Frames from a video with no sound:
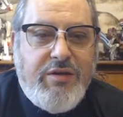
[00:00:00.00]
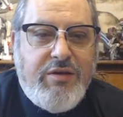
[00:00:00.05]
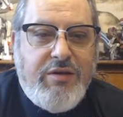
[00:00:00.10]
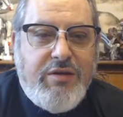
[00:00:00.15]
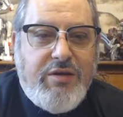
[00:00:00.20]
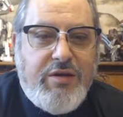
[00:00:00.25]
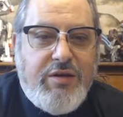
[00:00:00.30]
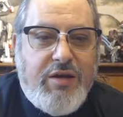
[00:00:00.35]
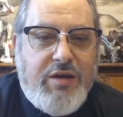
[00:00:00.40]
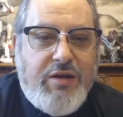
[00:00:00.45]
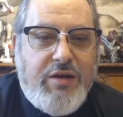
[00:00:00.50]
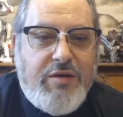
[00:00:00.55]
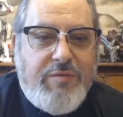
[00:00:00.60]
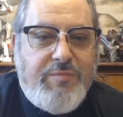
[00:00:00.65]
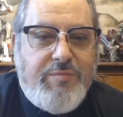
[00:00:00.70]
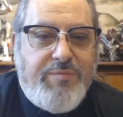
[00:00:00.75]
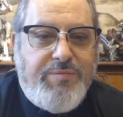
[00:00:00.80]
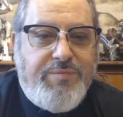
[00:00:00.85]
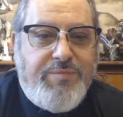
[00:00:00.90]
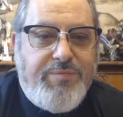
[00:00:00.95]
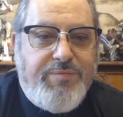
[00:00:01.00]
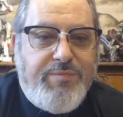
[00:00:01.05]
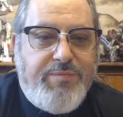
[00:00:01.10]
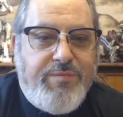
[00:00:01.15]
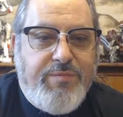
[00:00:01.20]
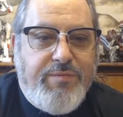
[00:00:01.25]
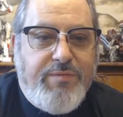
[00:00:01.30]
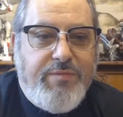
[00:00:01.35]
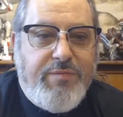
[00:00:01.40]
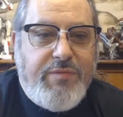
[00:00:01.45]
you
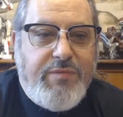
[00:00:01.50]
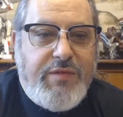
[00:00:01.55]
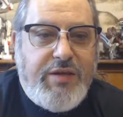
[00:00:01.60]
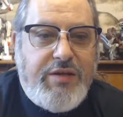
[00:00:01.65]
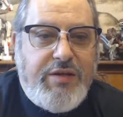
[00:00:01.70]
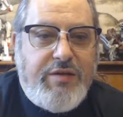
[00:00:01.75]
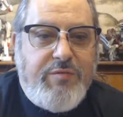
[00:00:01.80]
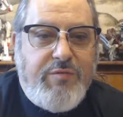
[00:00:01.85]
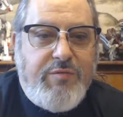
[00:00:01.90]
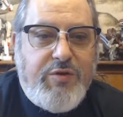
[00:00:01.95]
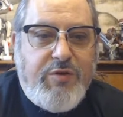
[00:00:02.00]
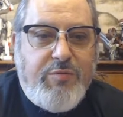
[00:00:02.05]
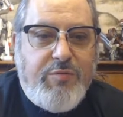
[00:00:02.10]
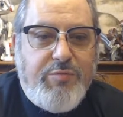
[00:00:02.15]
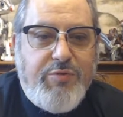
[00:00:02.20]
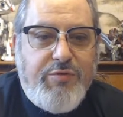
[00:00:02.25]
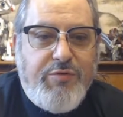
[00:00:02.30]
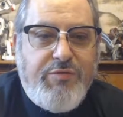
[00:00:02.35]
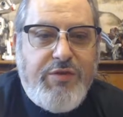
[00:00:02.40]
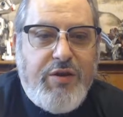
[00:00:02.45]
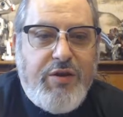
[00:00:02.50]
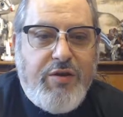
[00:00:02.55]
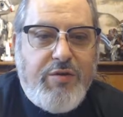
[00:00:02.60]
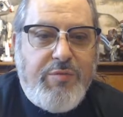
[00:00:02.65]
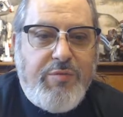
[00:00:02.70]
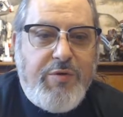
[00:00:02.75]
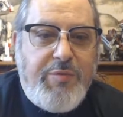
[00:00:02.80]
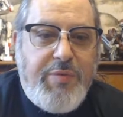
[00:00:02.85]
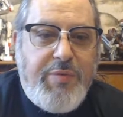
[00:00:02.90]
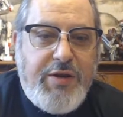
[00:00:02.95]
improve the
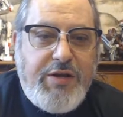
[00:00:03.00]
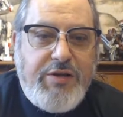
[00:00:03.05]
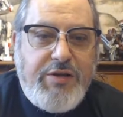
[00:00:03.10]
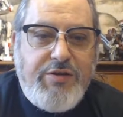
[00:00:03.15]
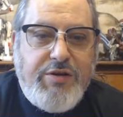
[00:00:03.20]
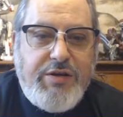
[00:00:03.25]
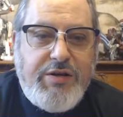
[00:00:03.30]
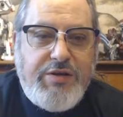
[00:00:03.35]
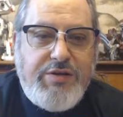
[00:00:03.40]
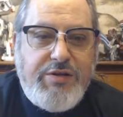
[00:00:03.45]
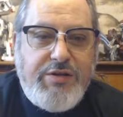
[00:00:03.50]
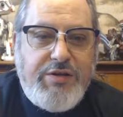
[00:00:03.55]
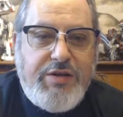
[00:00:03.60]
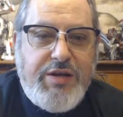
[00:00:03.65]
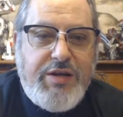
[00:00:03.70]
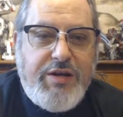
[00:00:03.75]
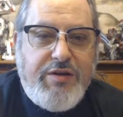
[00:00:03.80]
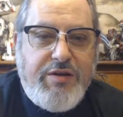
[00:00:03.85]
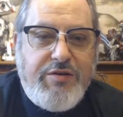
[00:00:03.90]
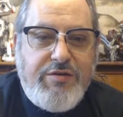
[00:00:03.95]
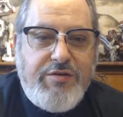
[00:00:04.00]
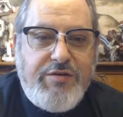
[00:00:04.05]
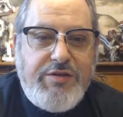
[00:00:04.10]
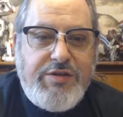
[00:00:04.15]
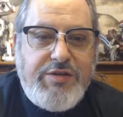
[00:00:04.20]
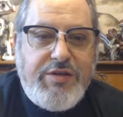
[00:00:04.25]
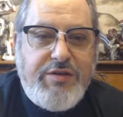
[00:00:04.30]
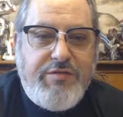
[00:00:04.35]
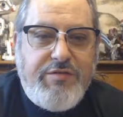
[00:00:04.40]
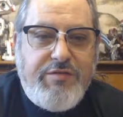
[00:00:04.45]
armor penetration
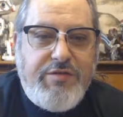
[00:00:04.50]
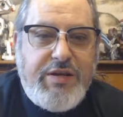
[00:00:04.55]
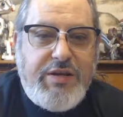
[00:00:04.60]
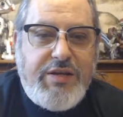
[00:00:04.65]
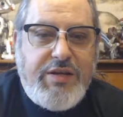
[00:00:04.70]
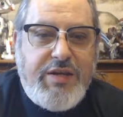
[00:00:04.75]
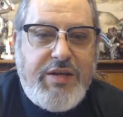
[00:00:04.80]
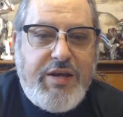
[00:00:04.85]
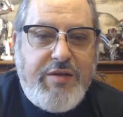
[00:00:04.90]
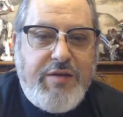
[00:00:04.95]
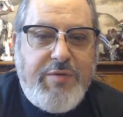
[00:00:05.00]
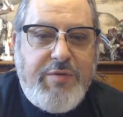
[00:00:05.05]
characteristic of that attack by